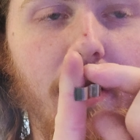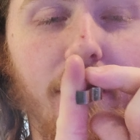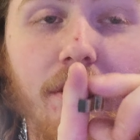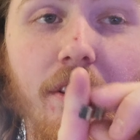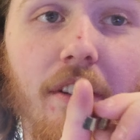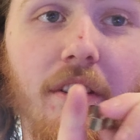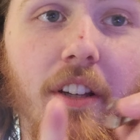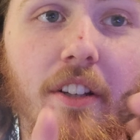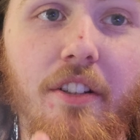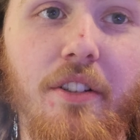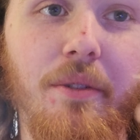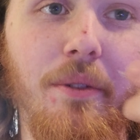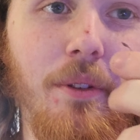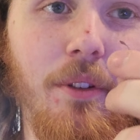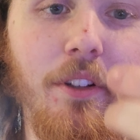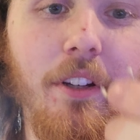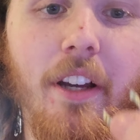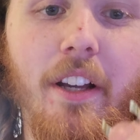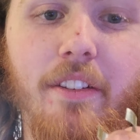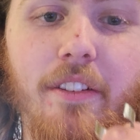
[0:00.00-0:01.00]
So that's actually
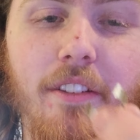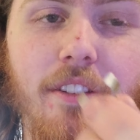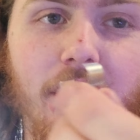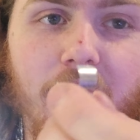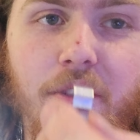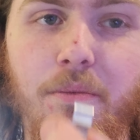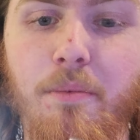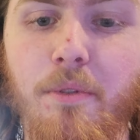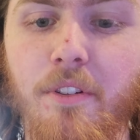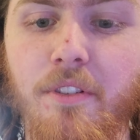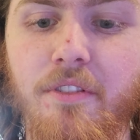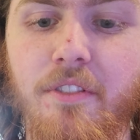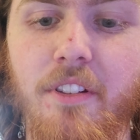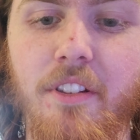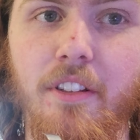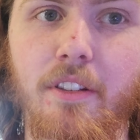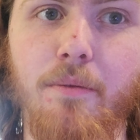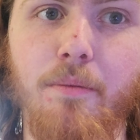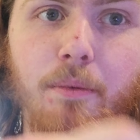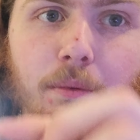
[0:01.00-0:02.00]
really nice. That's actually pretty
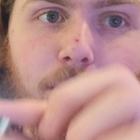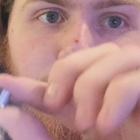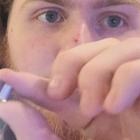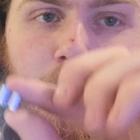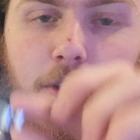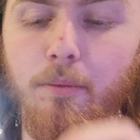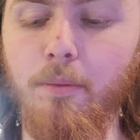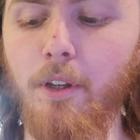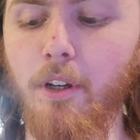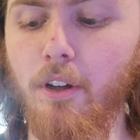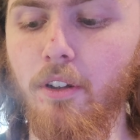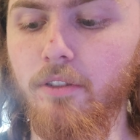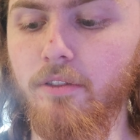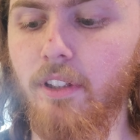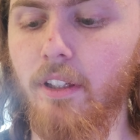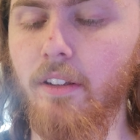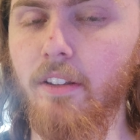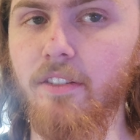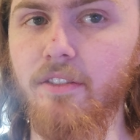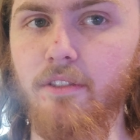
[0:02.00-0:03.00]
sick, especially being all
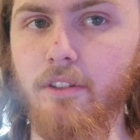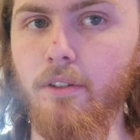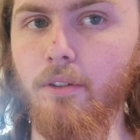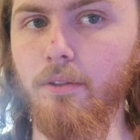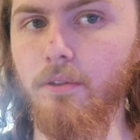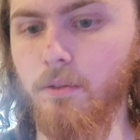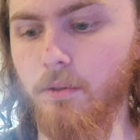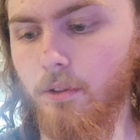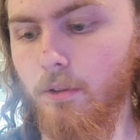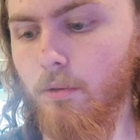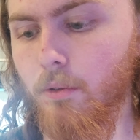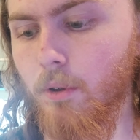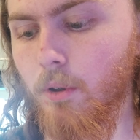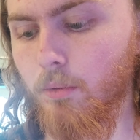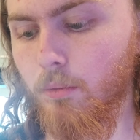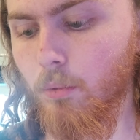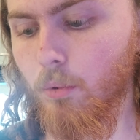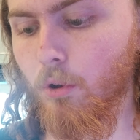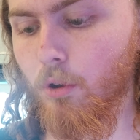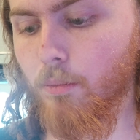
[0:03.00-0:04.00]
stainless steel, so you won't
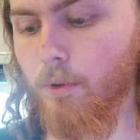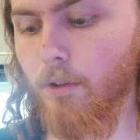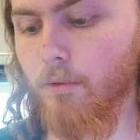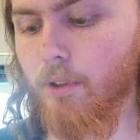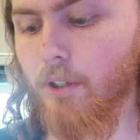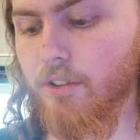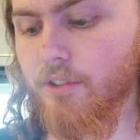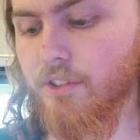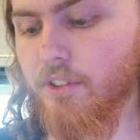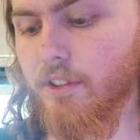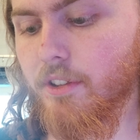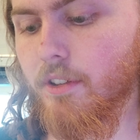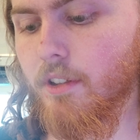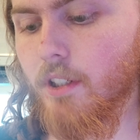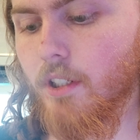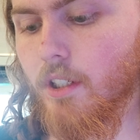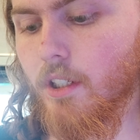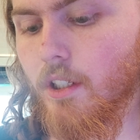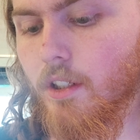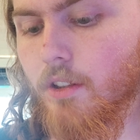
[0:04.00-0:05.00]
worry about rusting
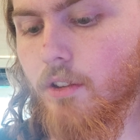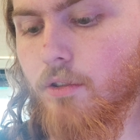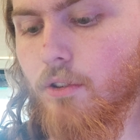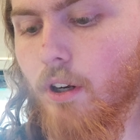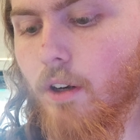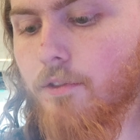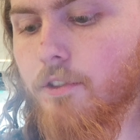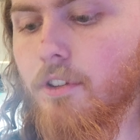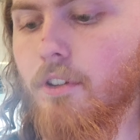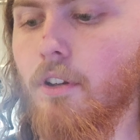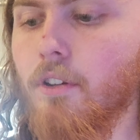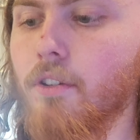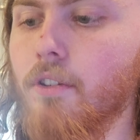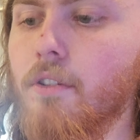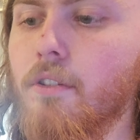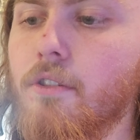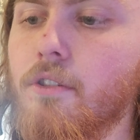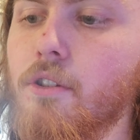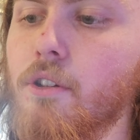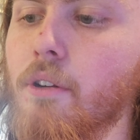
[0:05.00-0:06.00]
too often.
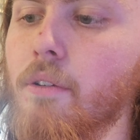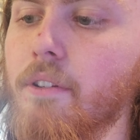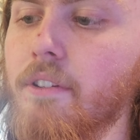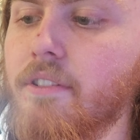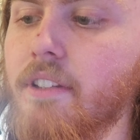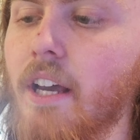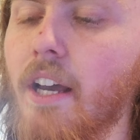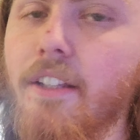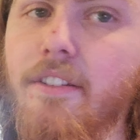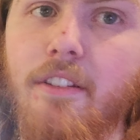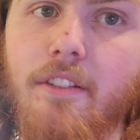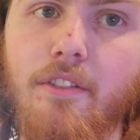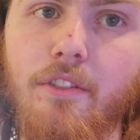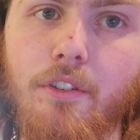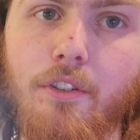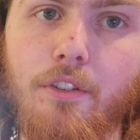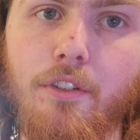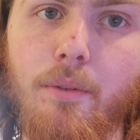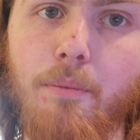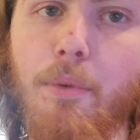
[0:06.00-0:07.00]
There's two different sizes.
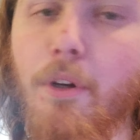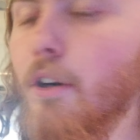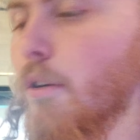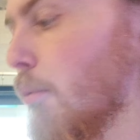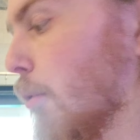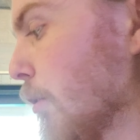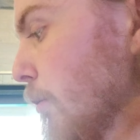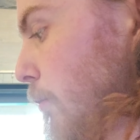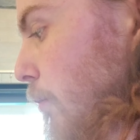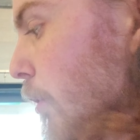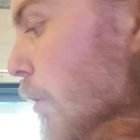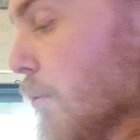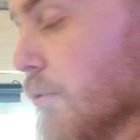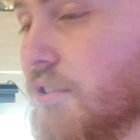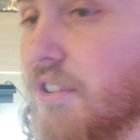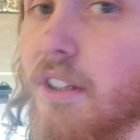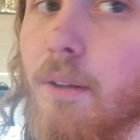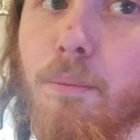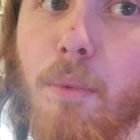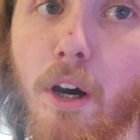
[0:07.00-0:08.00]
There's a bigger one for
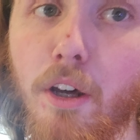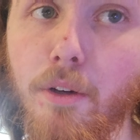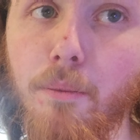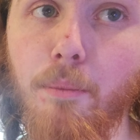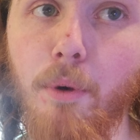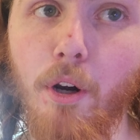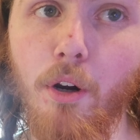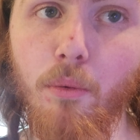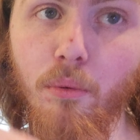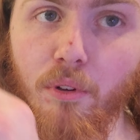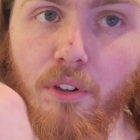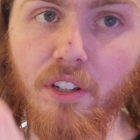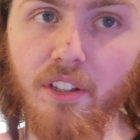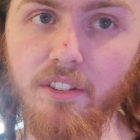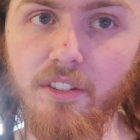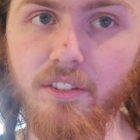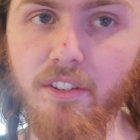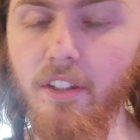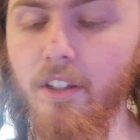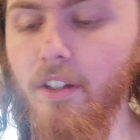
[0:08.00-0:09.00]
obviously the bottom part where it
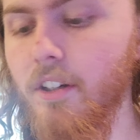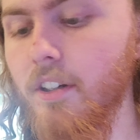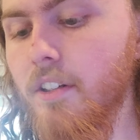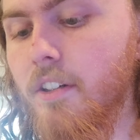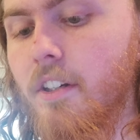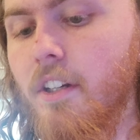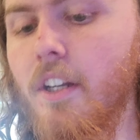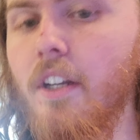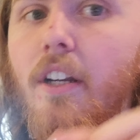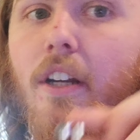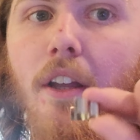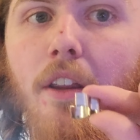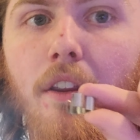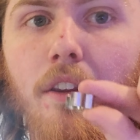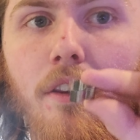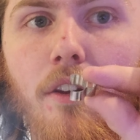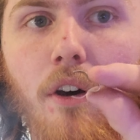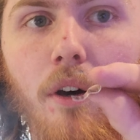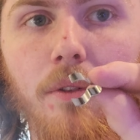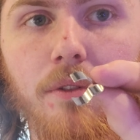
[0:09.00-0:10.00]
gets thicker, and
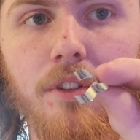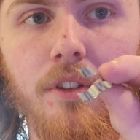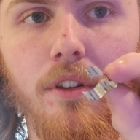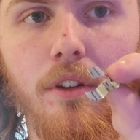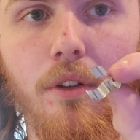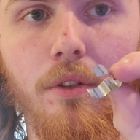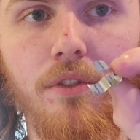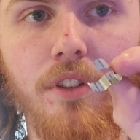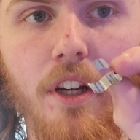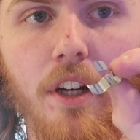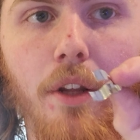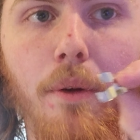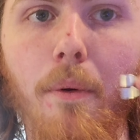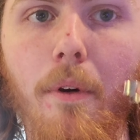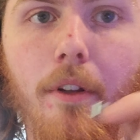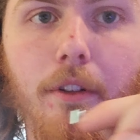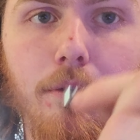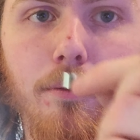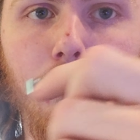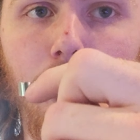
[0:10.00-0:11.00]
then obviously the little tiny
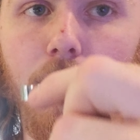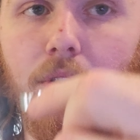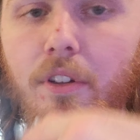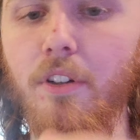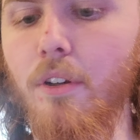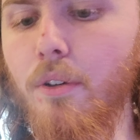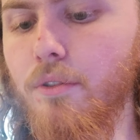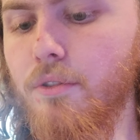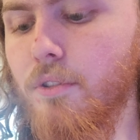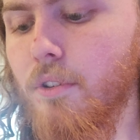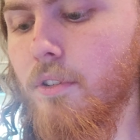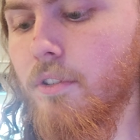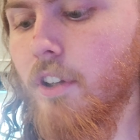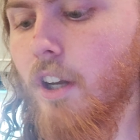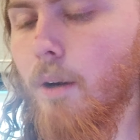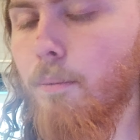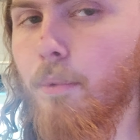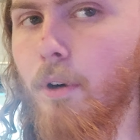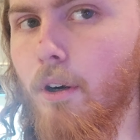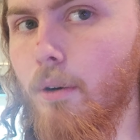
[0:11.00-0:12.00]
ones where it goes to the
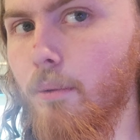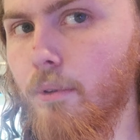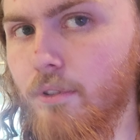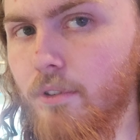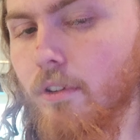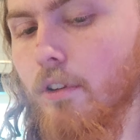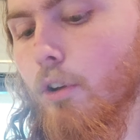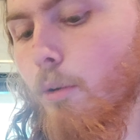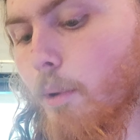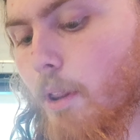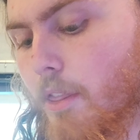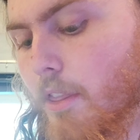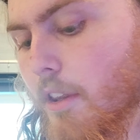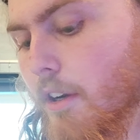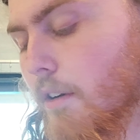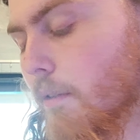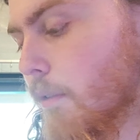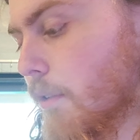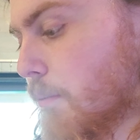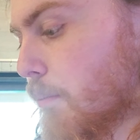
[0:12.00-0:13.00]
top part with a little bit
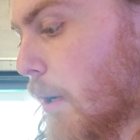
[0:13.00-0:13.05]
thinner of a